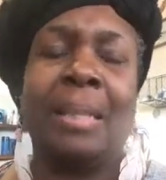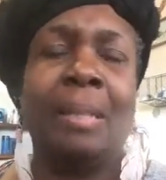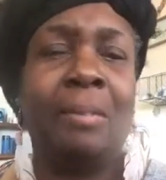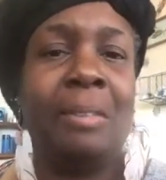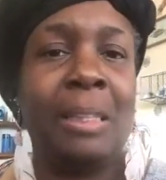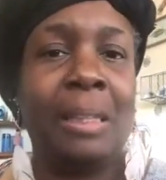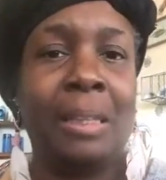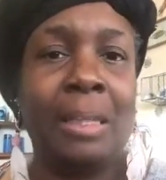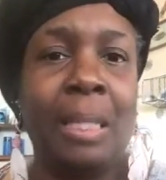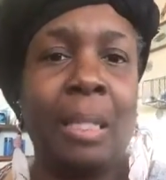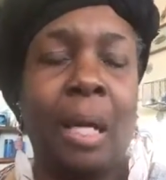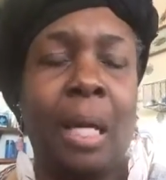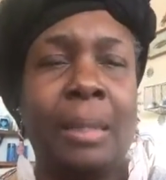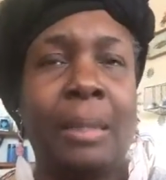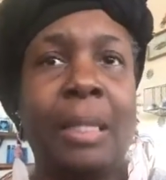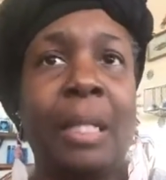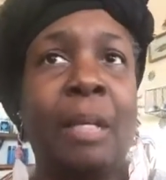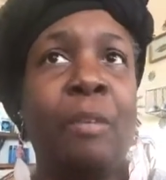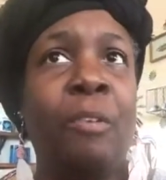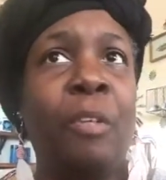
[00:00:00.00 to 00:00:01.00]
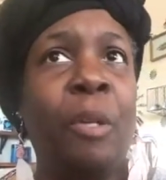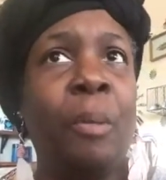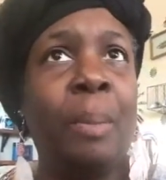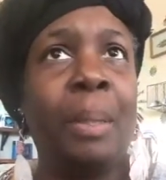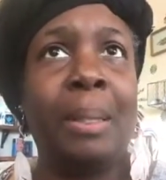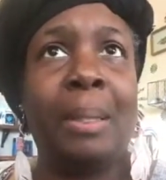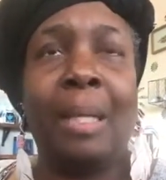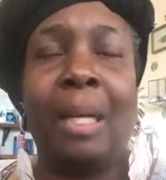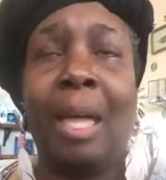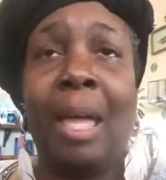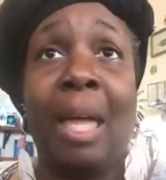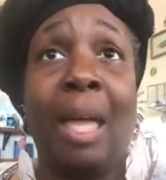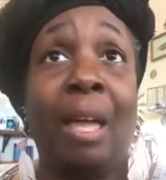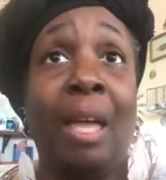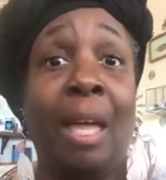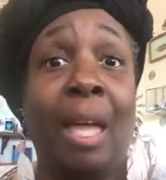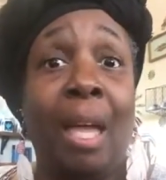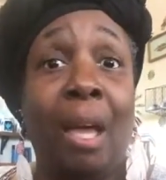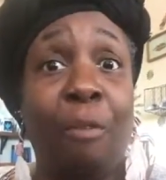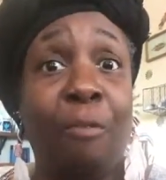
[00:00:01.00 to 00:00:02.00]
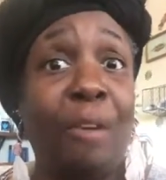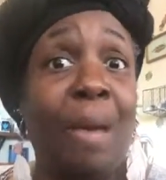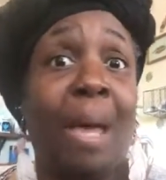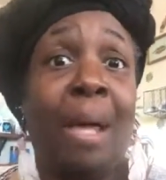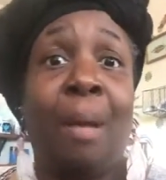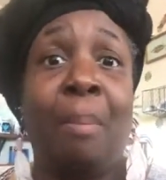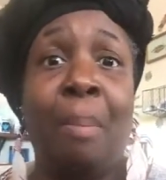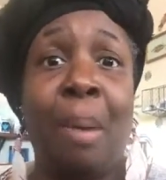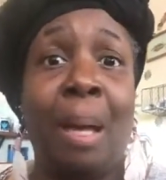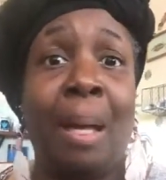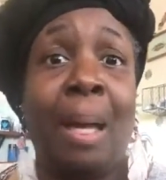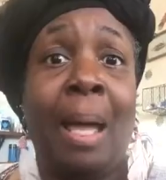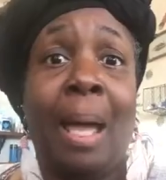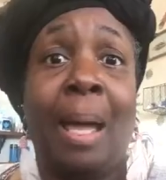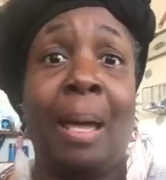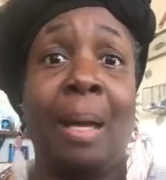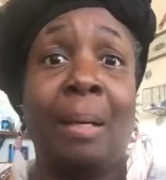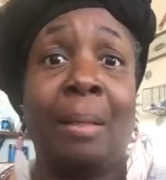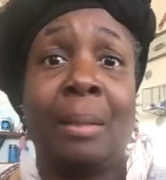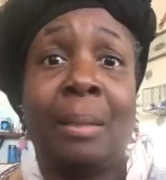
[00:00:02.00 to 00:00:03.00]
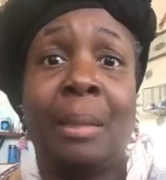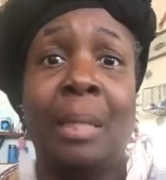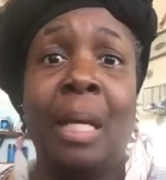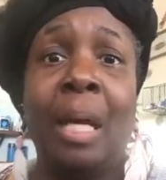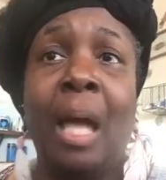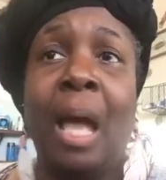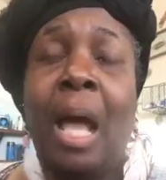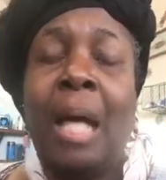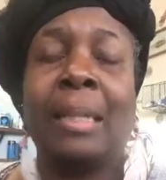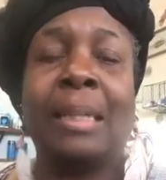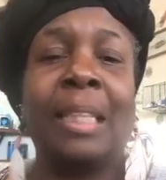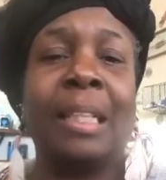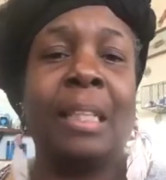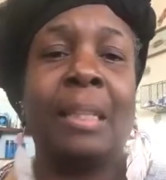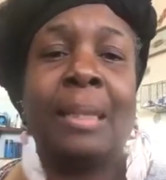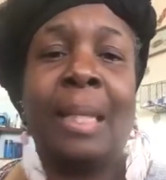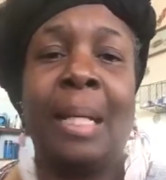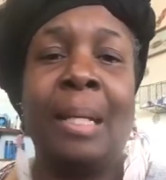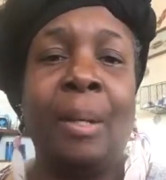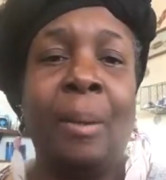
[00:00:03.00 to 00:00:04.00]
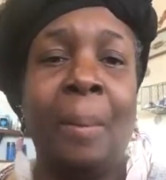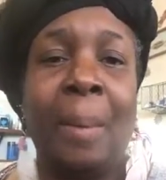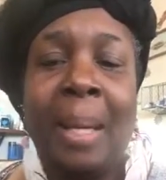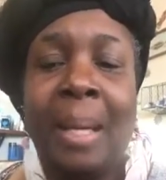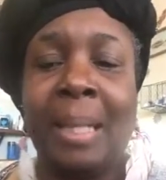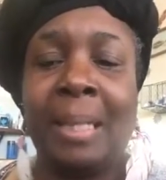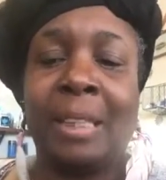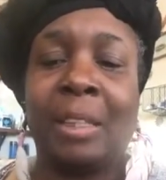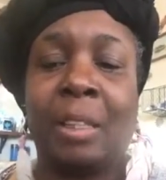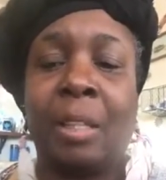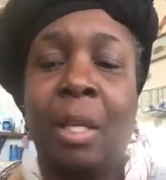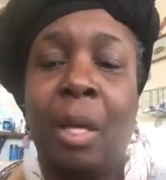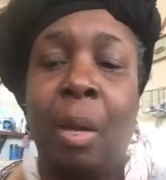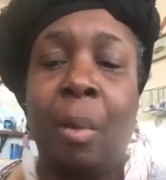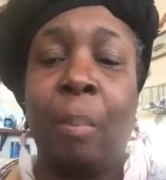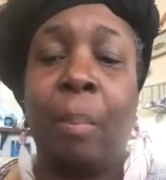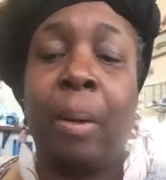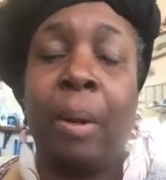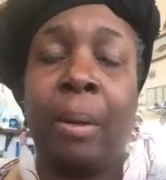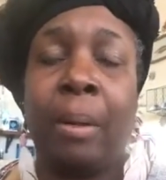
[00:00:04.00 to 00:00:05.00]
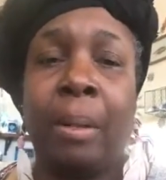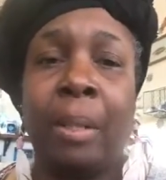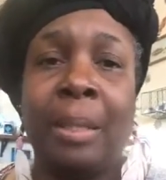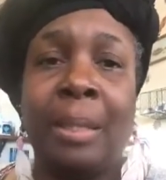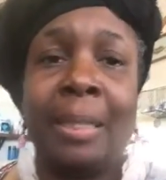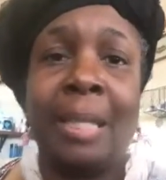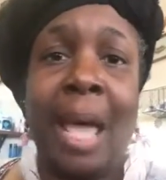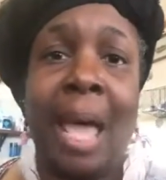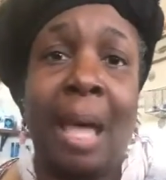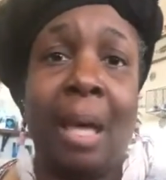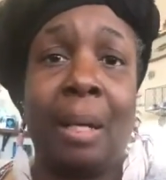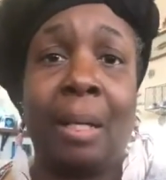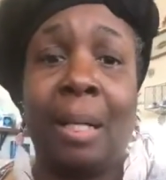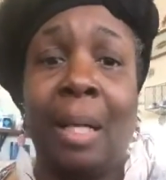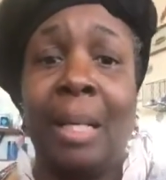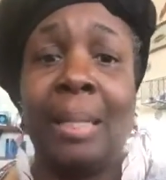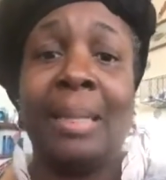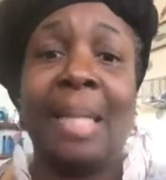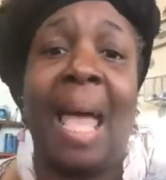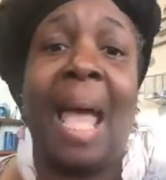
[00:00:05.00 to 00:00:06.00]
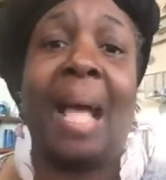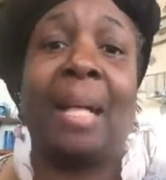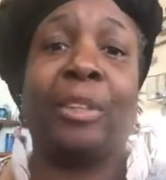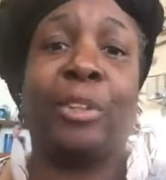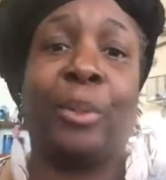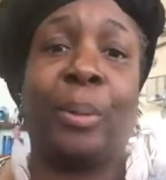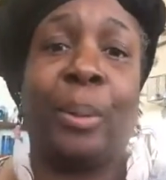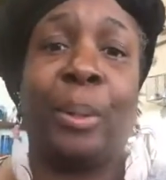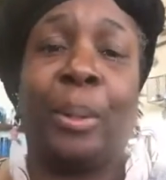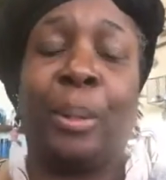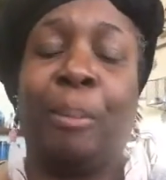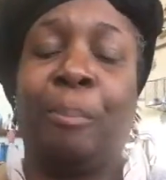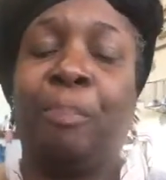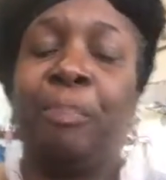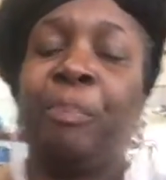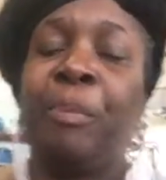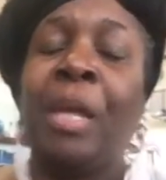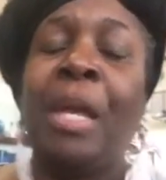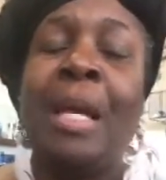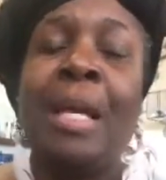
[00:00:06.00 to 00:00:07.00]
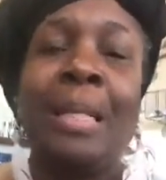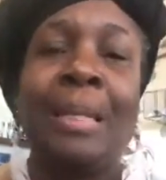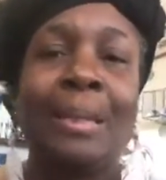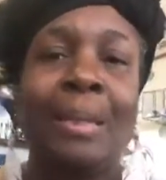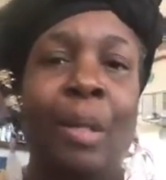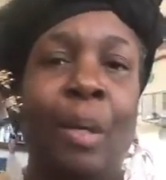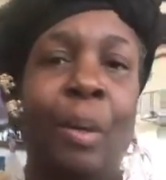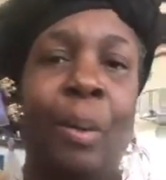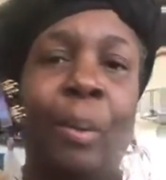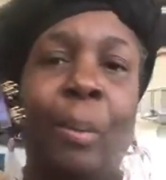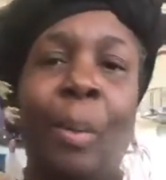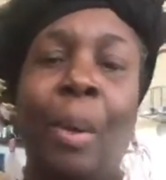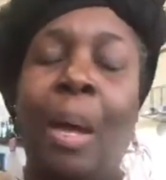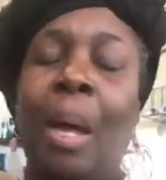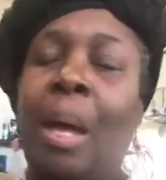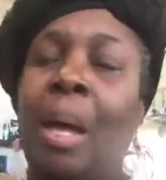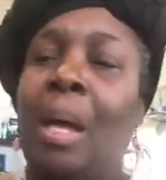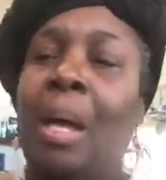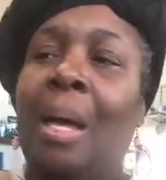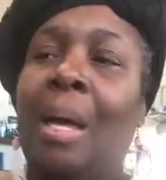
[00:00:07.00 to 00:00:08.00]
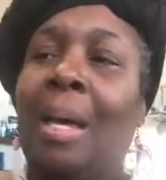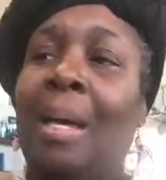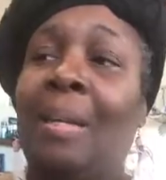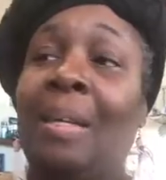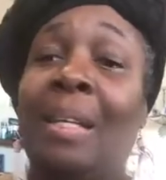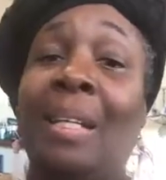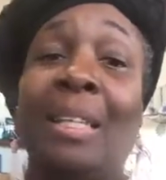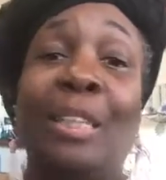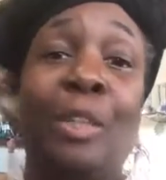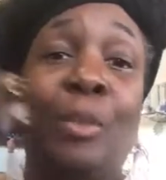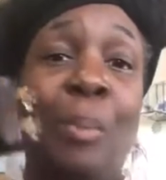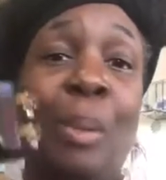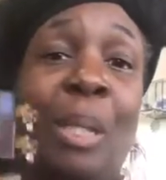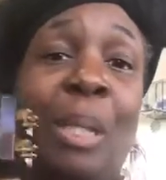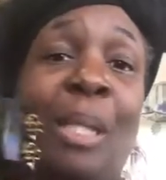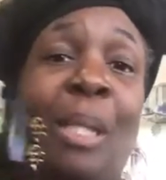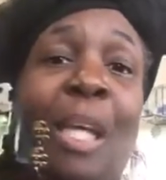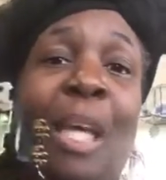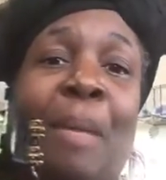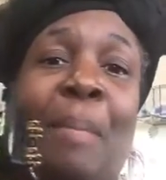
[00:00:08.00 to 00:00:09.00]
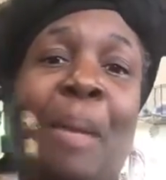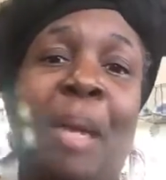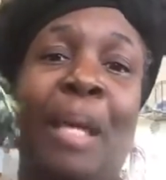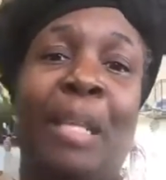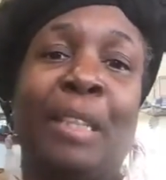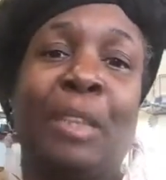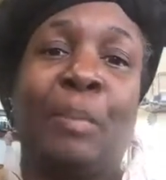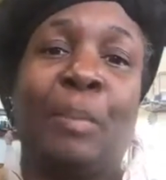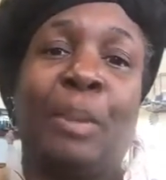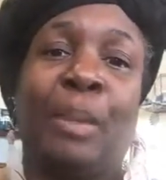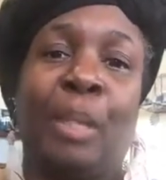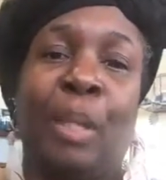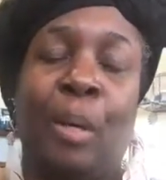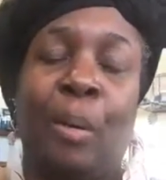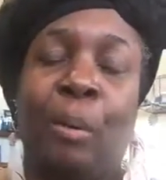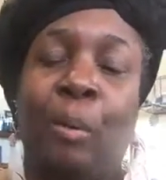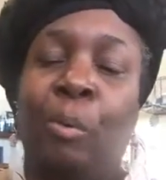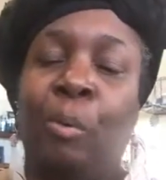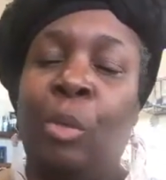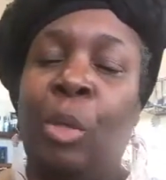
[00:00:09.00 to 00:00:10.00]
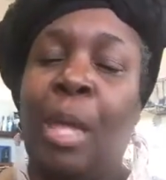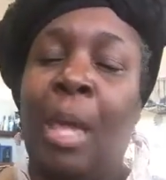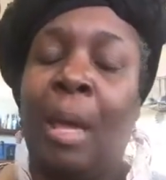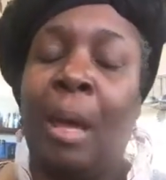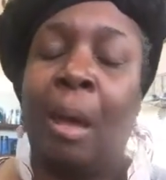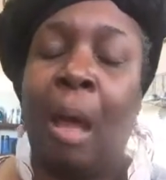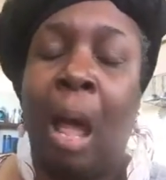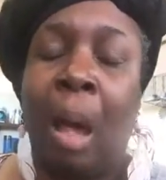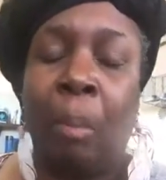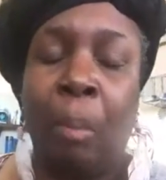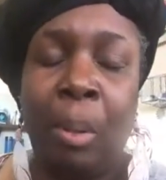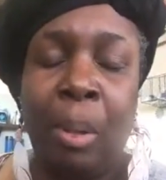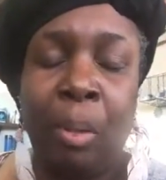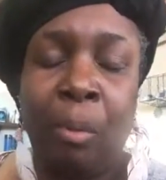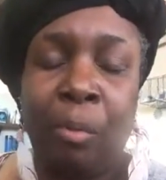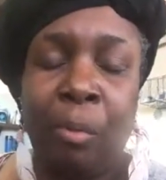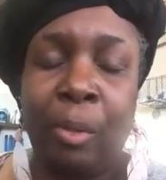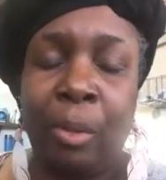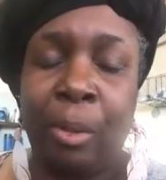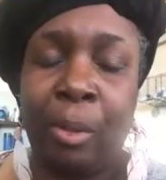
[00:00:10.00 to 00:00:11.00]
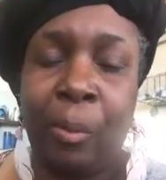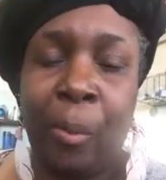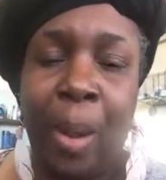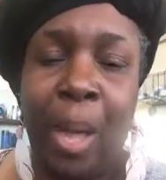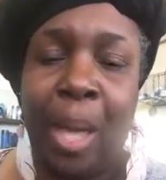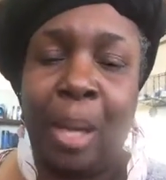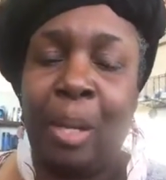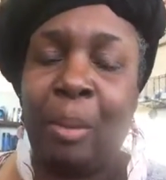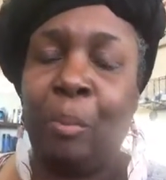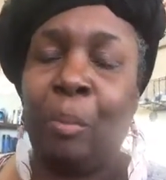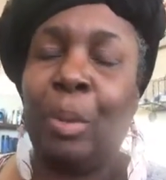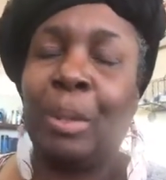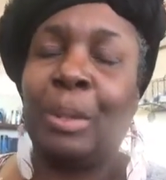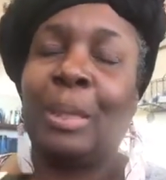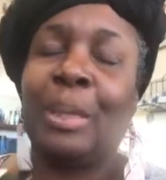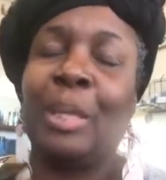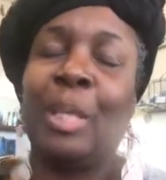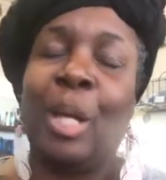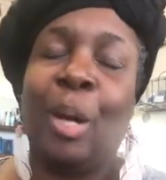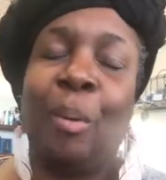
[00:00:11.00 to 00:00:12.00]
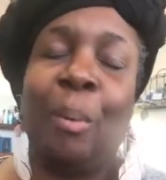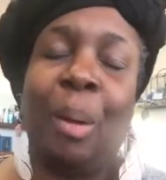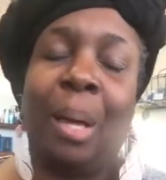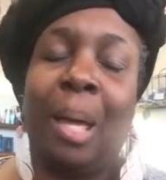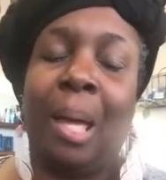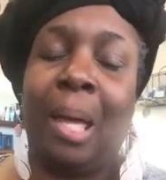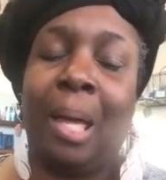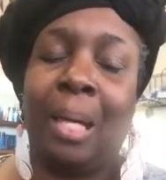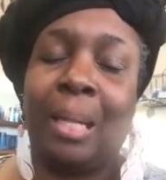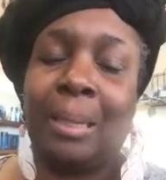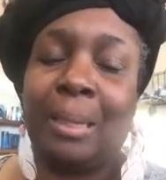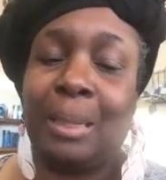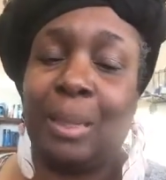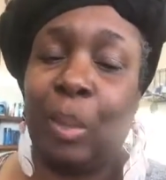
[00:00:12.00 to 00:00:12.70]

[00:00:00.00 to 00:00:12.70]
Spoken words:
He was just sitting there. I said, if you don't get the F out of my house, I said, because ain't no ants burn a contactor up. So this is what he claimed ants was on. Now, I went over the ground. It was no ants.